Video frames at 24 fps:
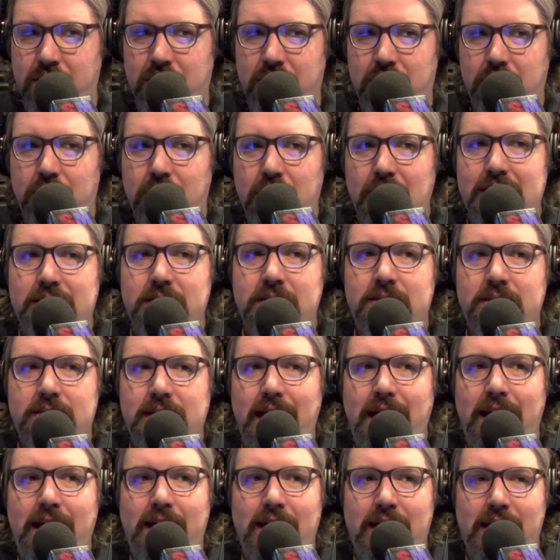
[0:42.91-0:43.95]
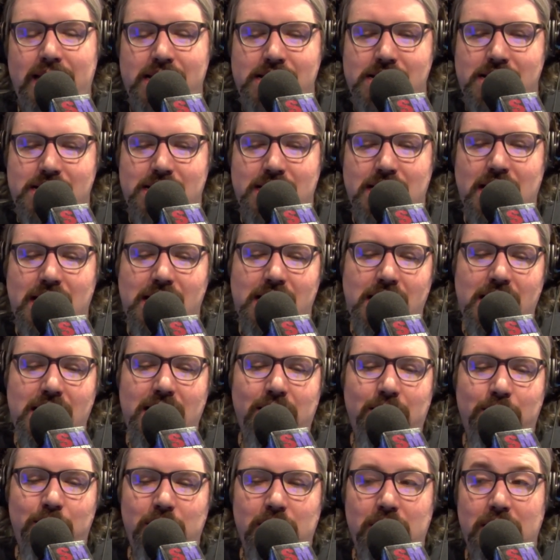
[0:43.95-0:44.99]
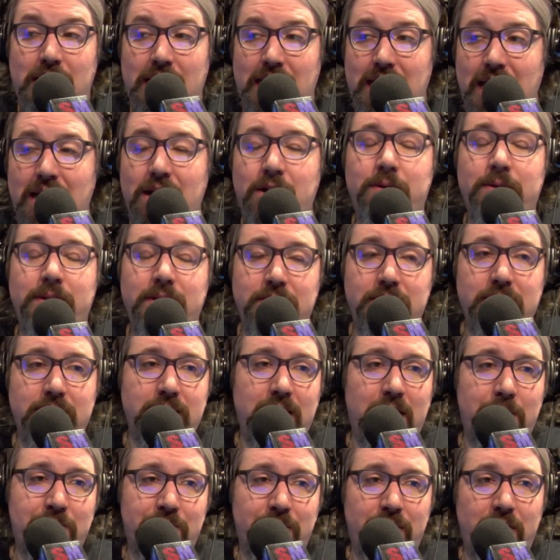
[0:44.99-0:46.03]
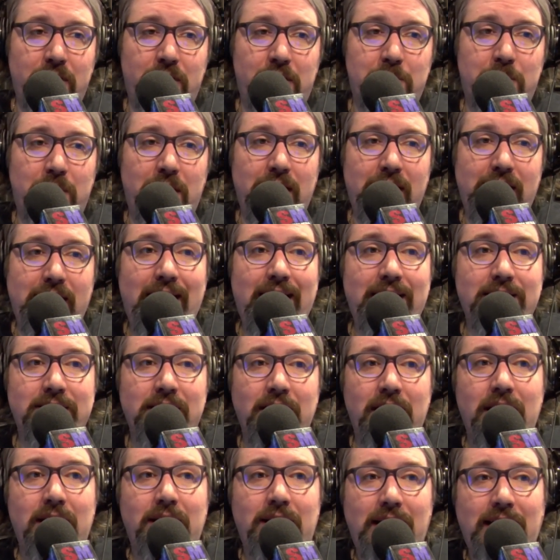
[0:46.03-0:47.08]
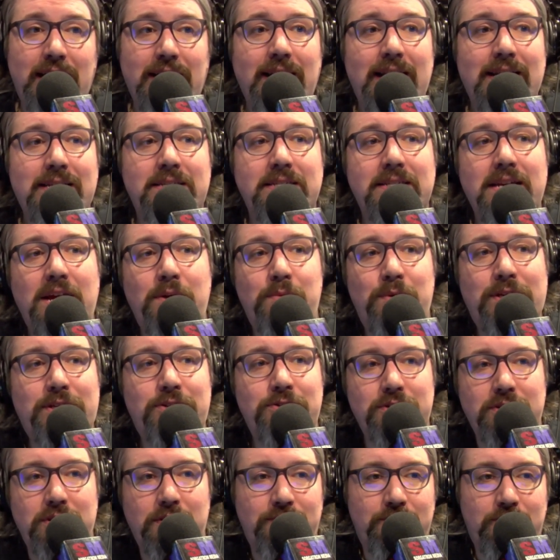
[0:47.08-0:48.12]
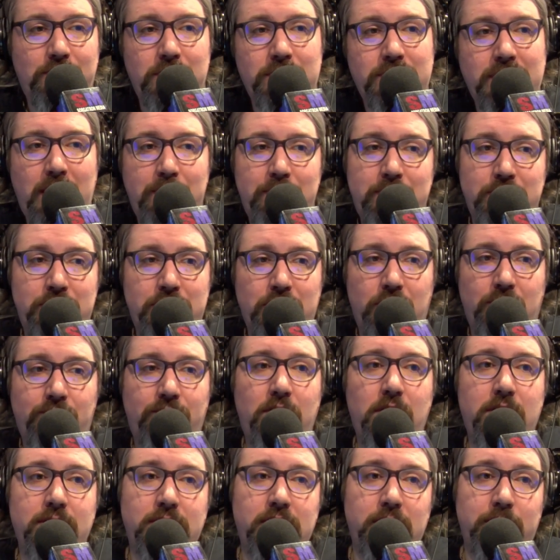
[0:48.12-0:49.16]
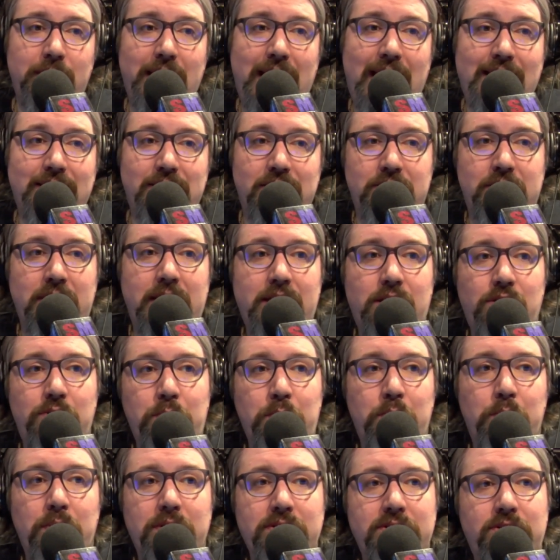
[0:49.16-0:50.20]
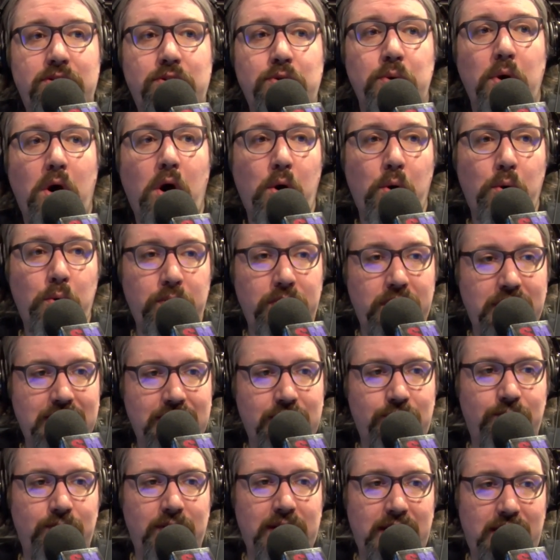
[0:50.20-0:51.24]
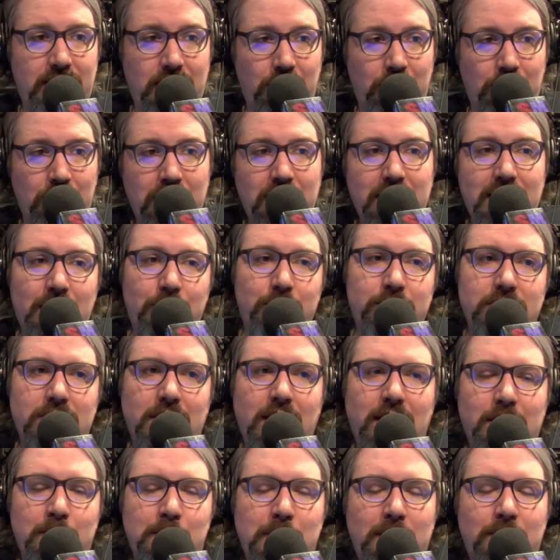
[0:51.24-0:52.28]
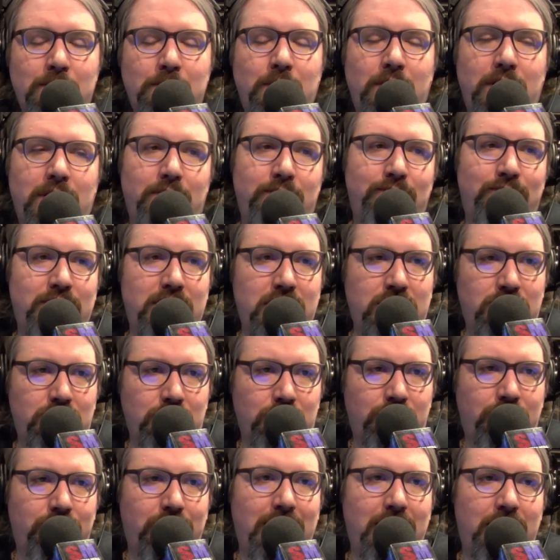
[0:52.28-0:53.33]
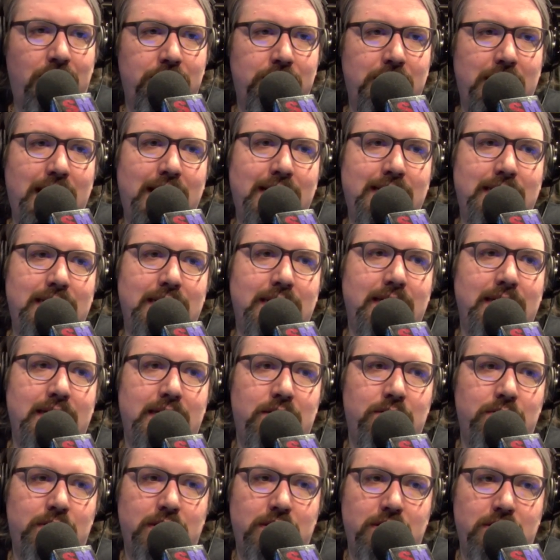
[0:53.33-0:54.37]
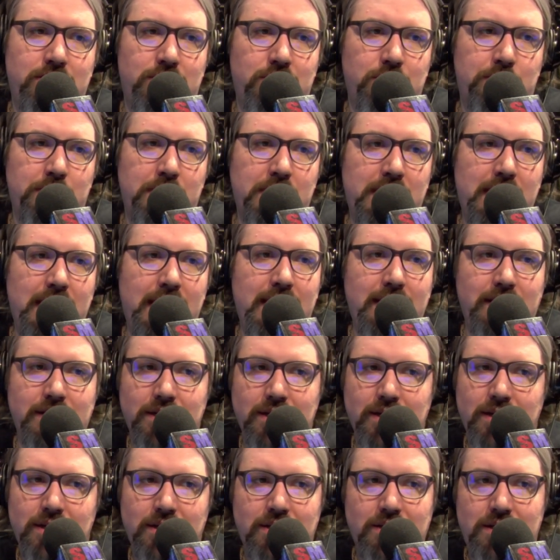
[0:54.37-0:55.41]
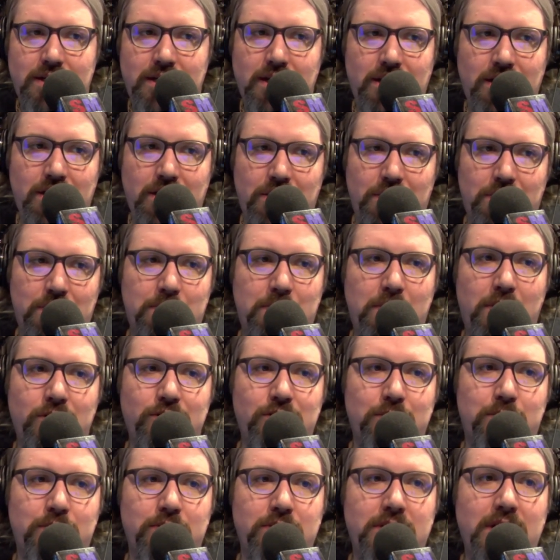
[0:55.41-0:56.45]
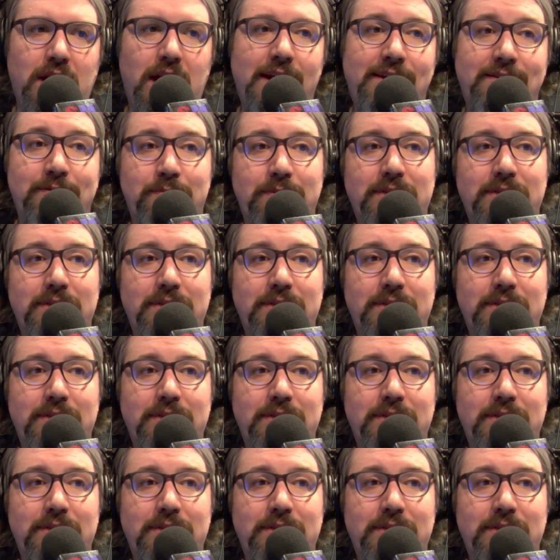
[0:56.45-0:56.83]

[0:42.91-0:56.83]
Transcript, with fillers: Let's say, you know, and I heard this example on another podcast. Like, let's say we took the first episode of Awesome Cast. It's like, who wants to own this video? And we're talking about what a digital file that ideally you can duplicate you know, multiple times.